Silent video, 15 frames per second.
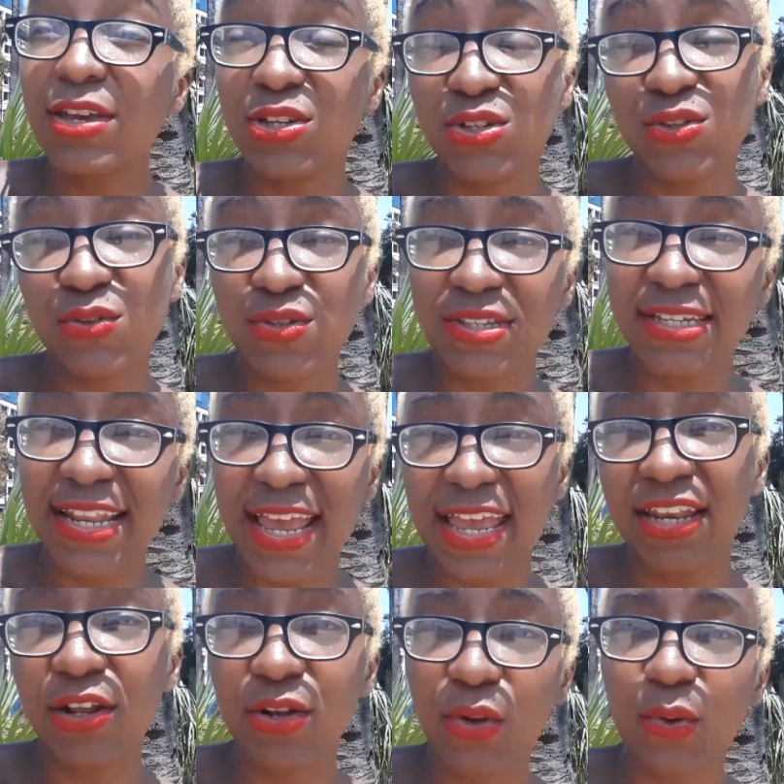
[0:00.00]
issues today
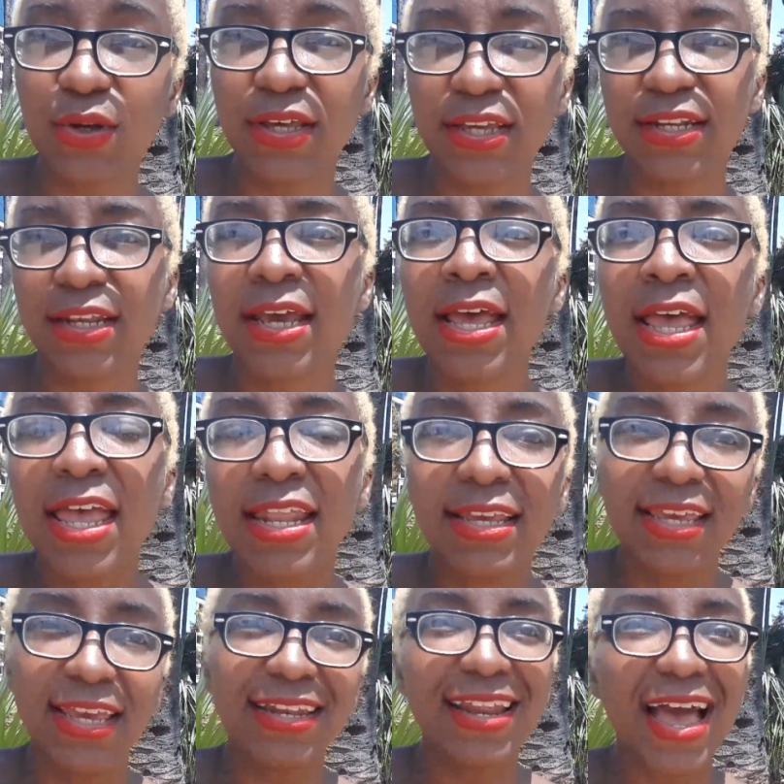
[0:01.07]
in adulthood. And
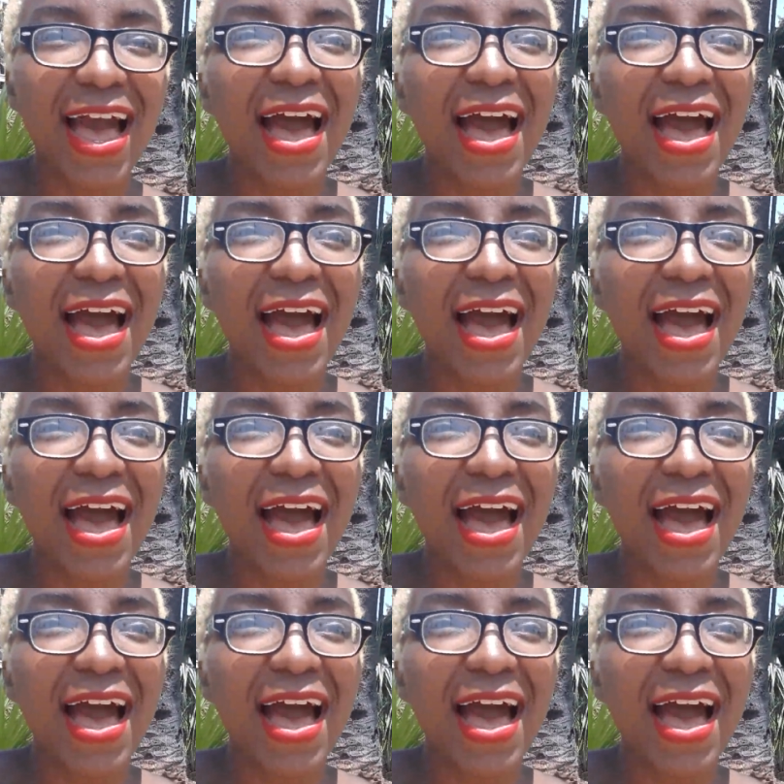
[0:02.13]
again,